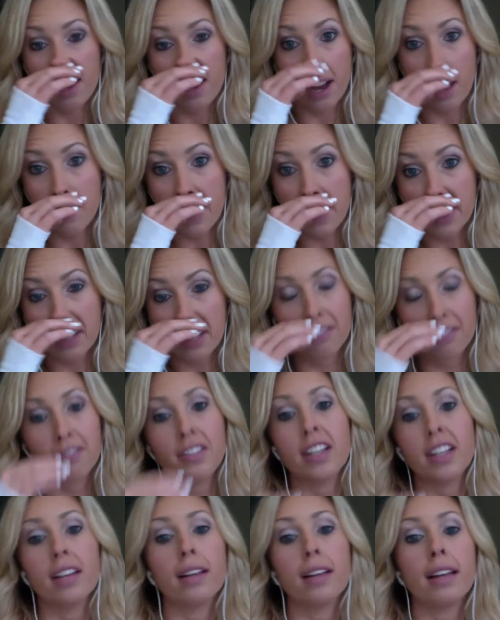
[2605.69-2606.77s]
I can
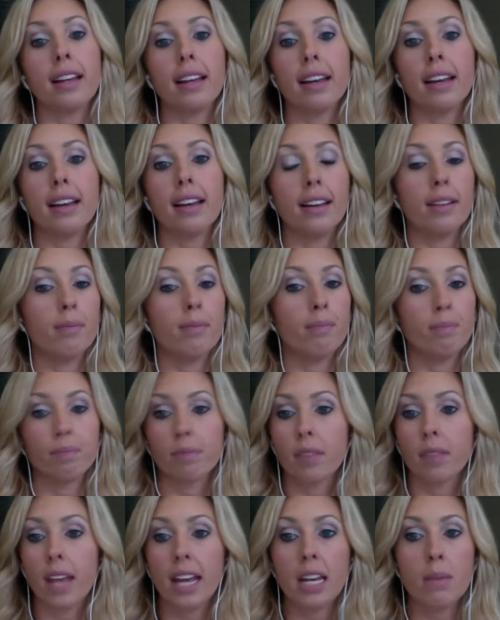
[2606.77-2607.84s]
feel it in
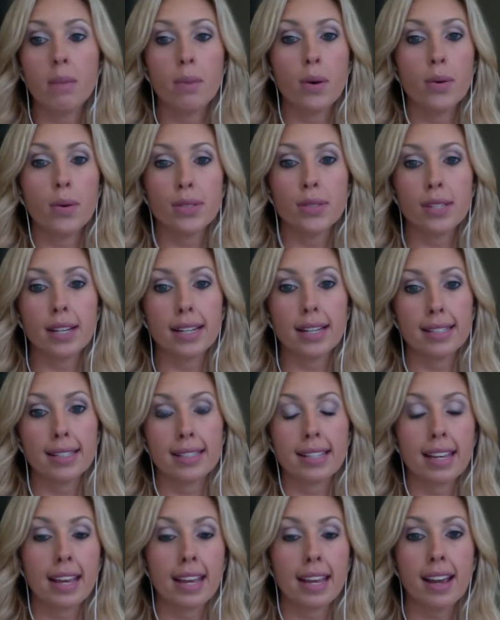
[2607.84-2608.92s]
any posts that I
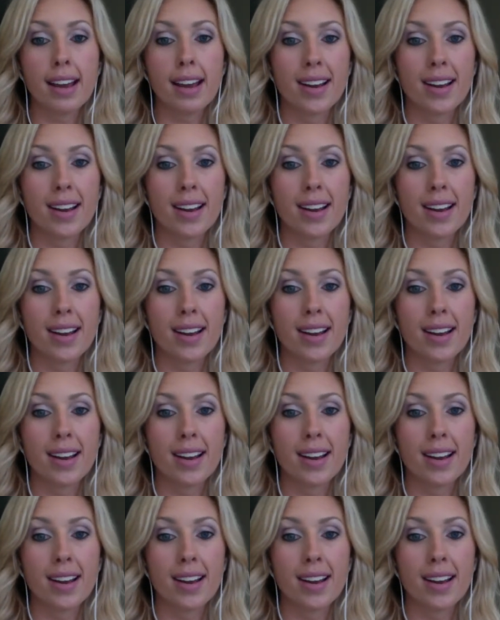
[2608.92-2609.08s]
see,